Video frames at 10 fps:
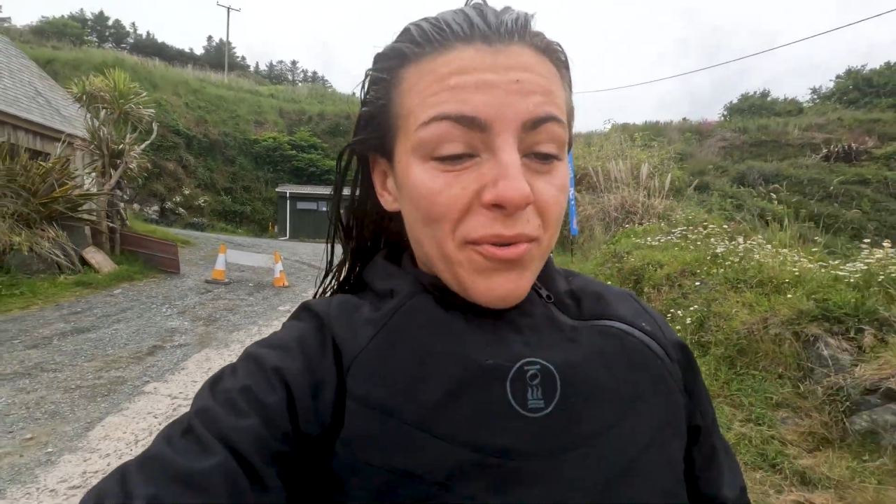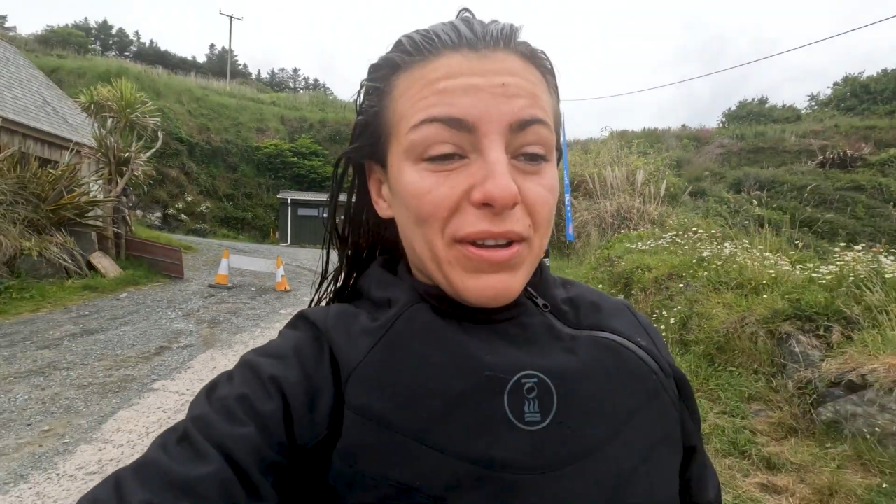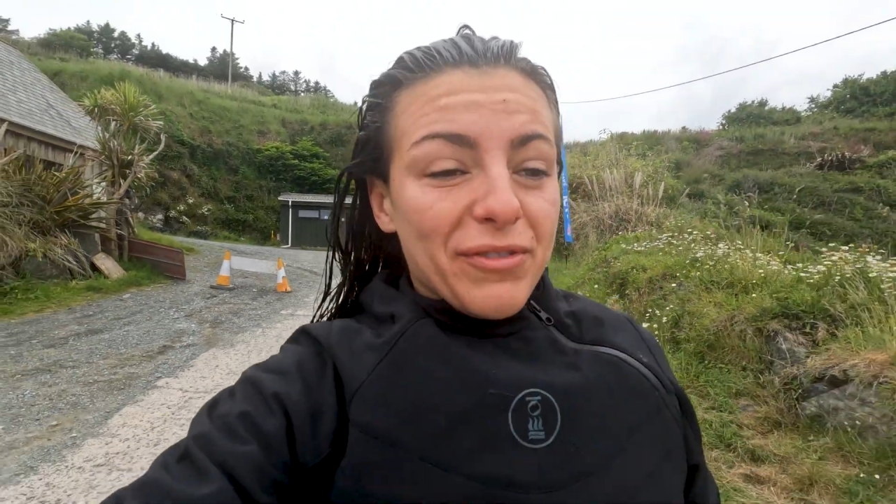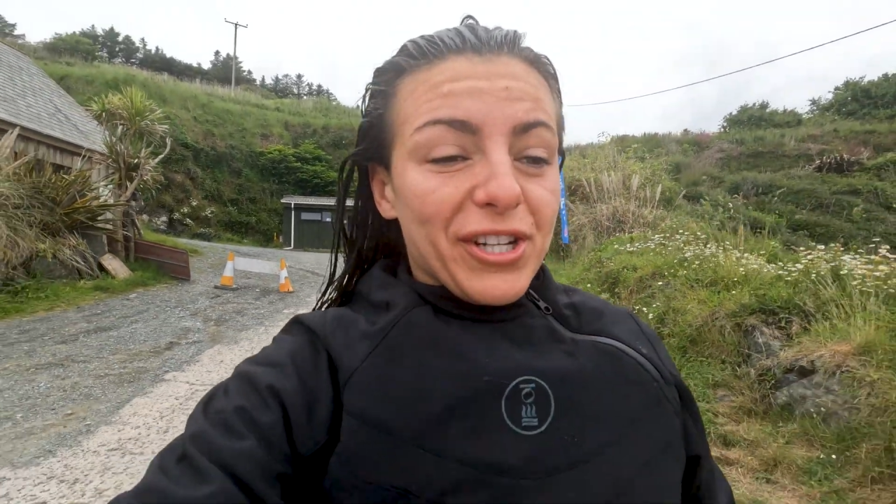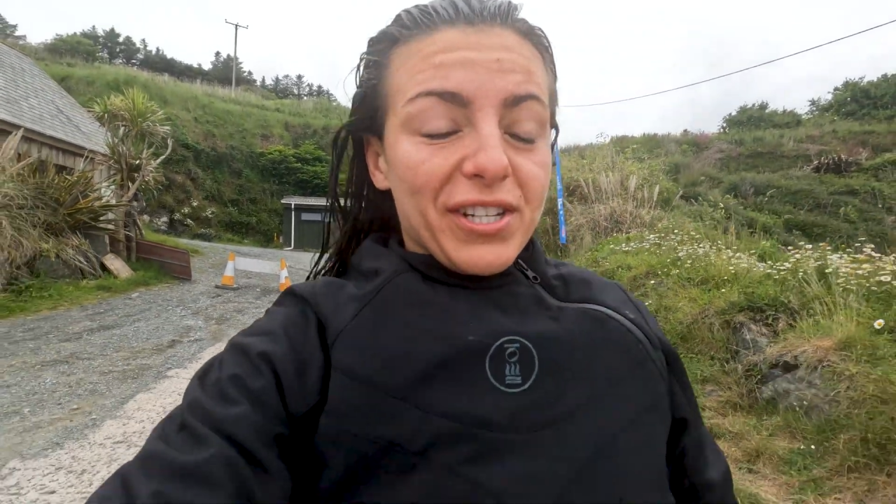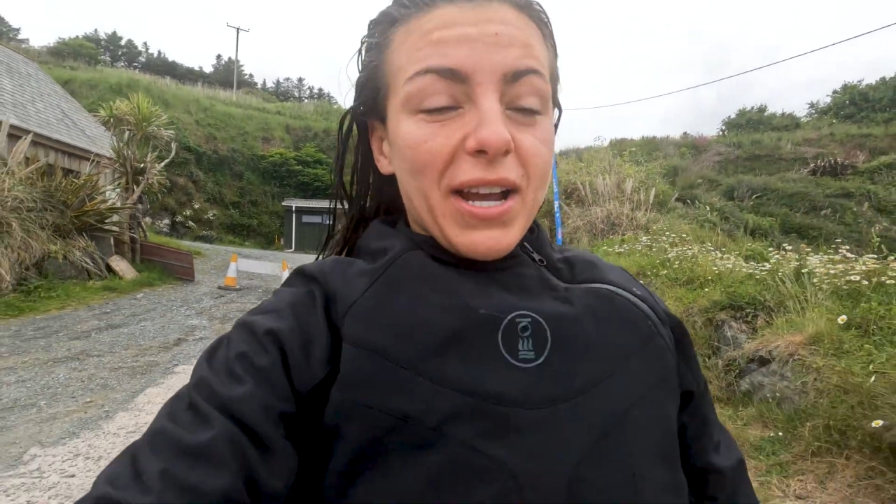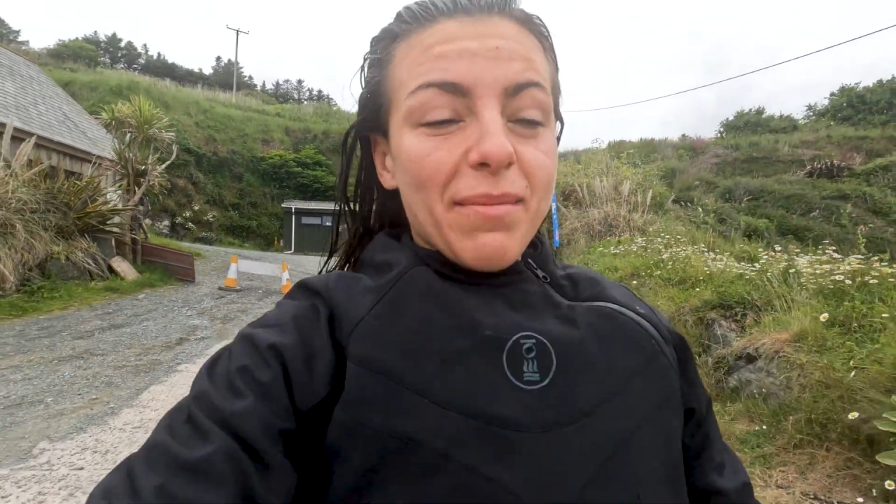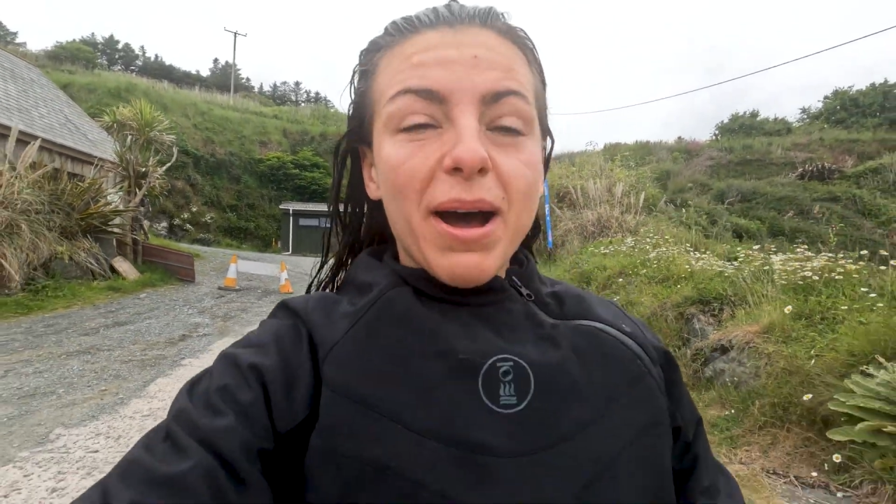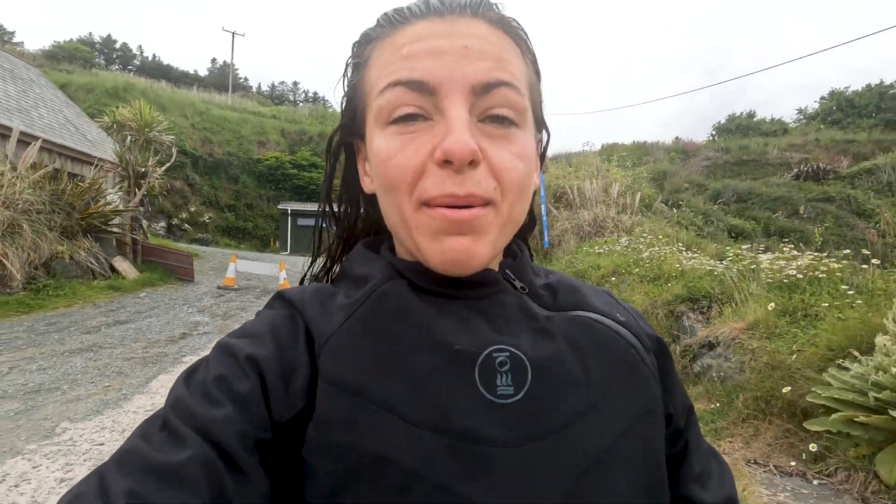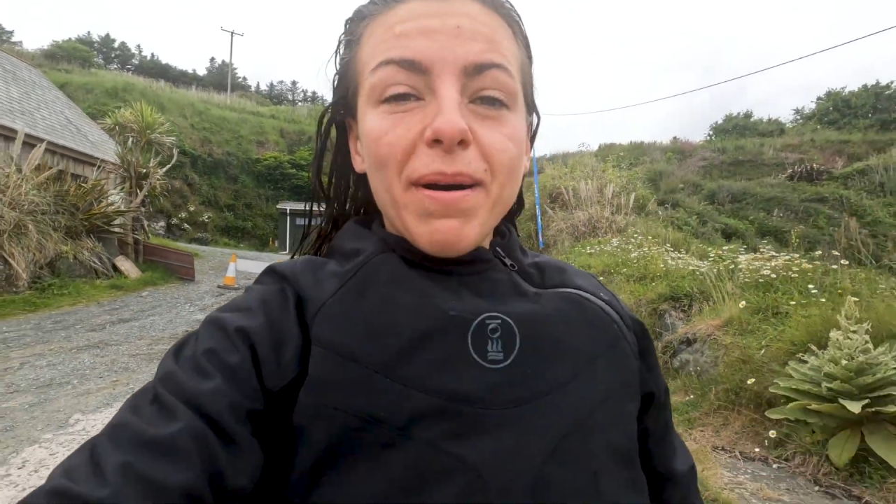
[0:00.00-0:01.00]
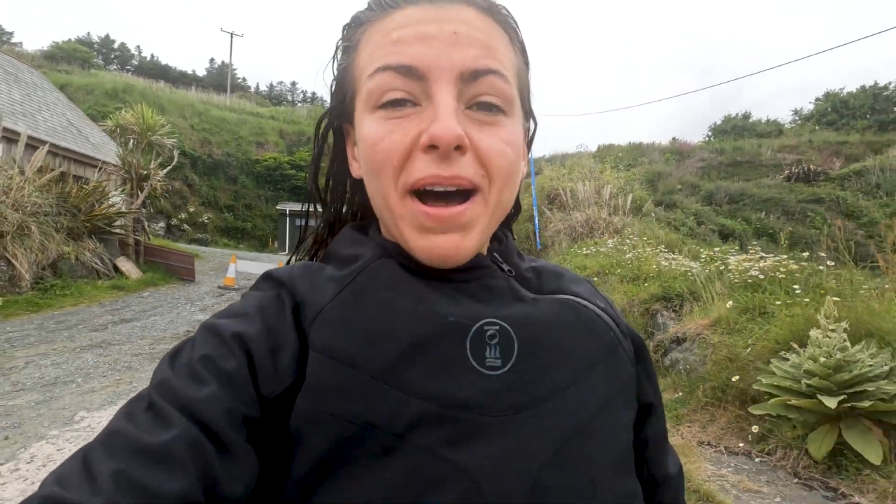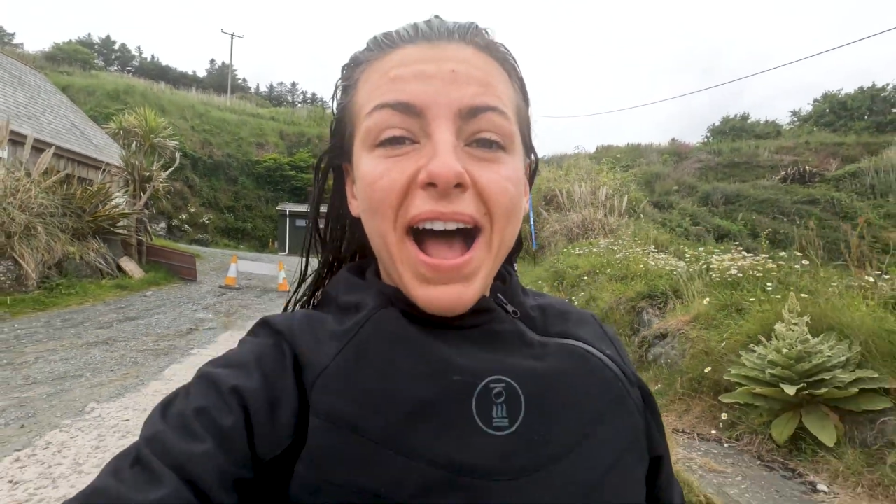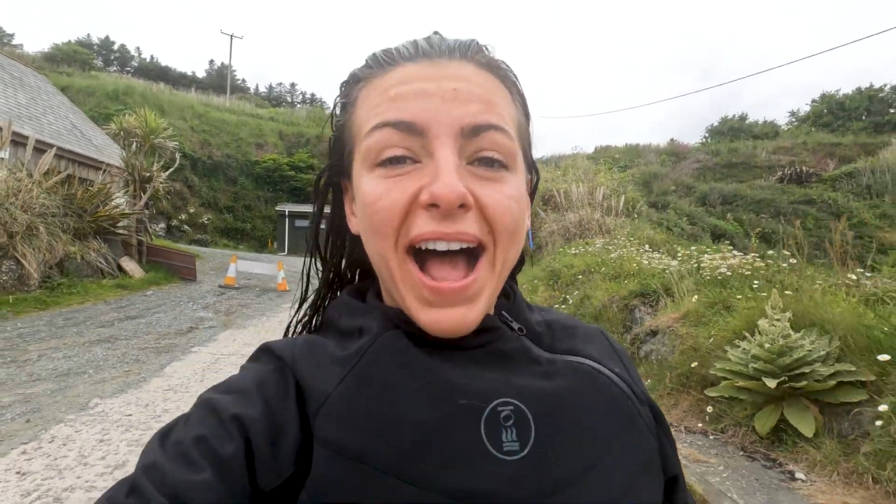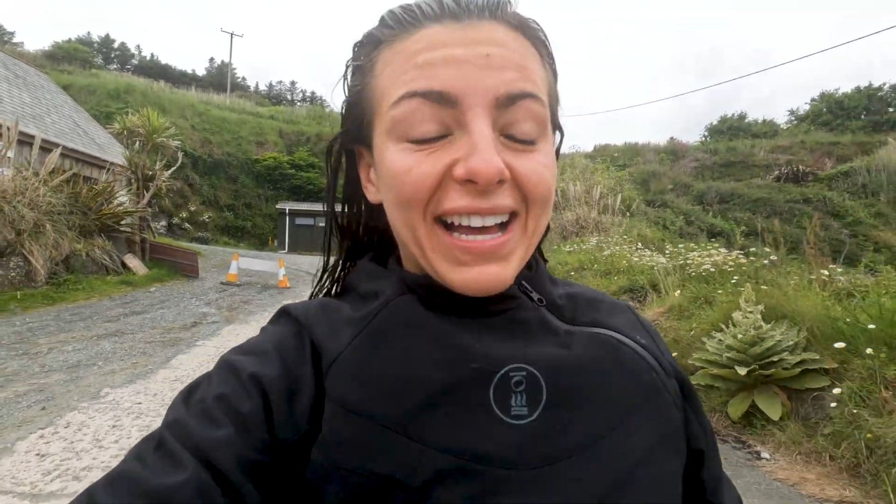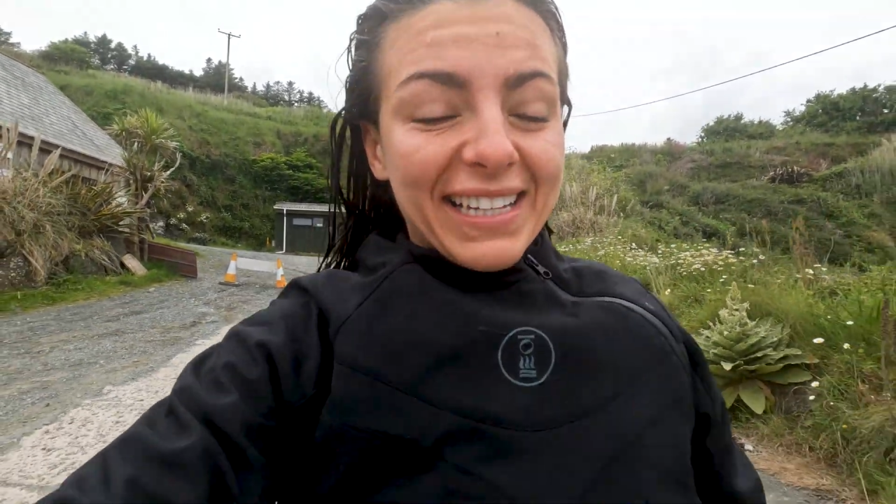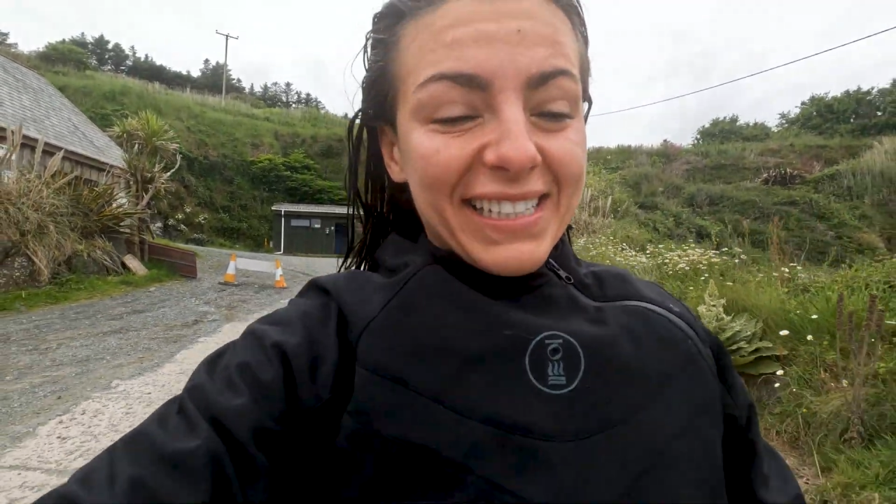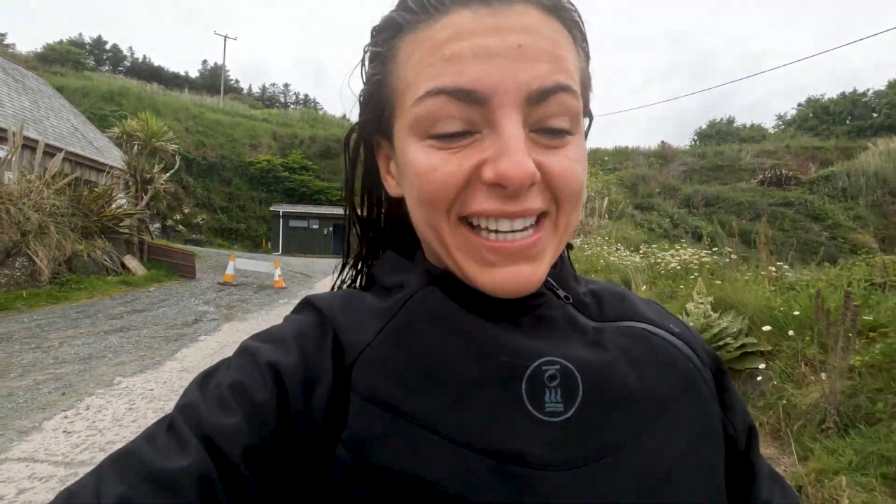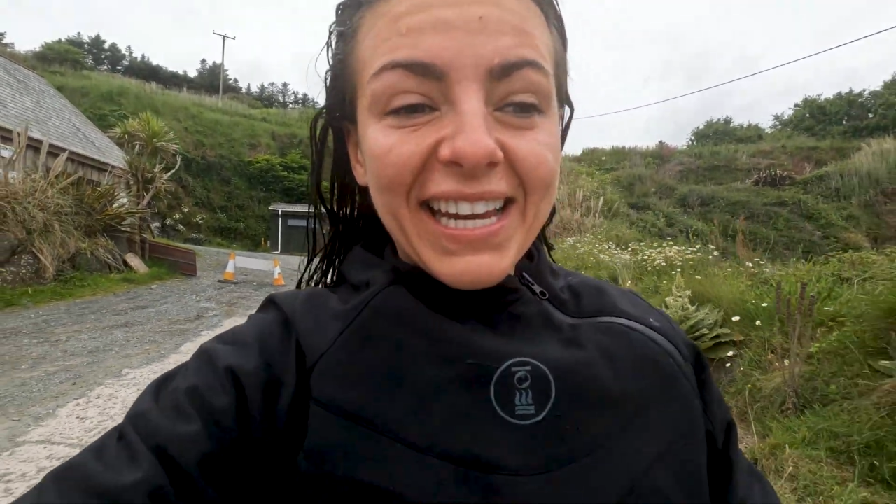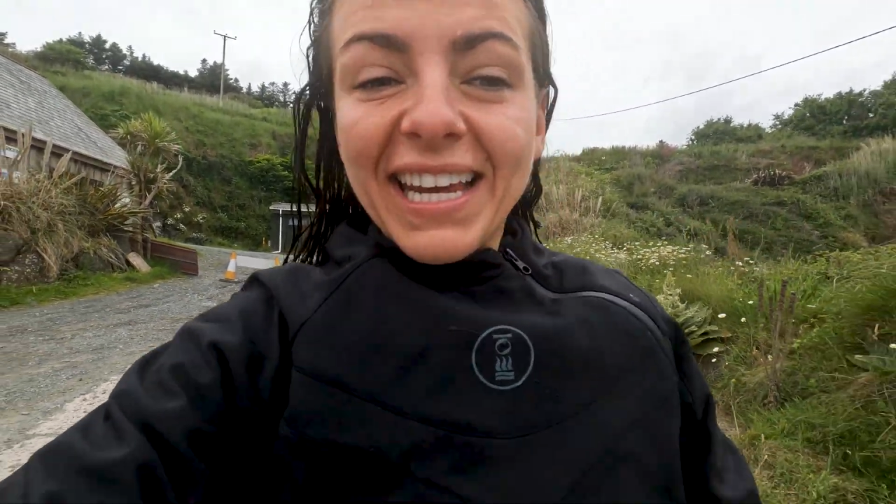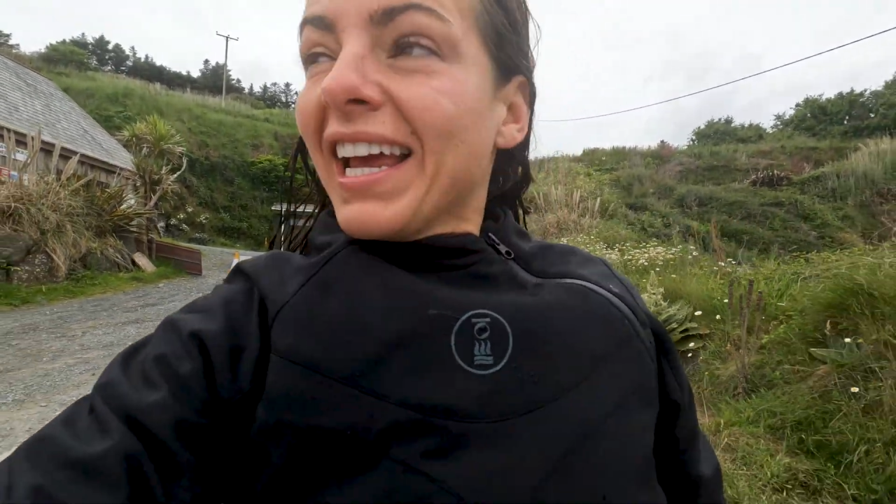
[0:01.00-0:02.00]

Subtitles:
we've just come up and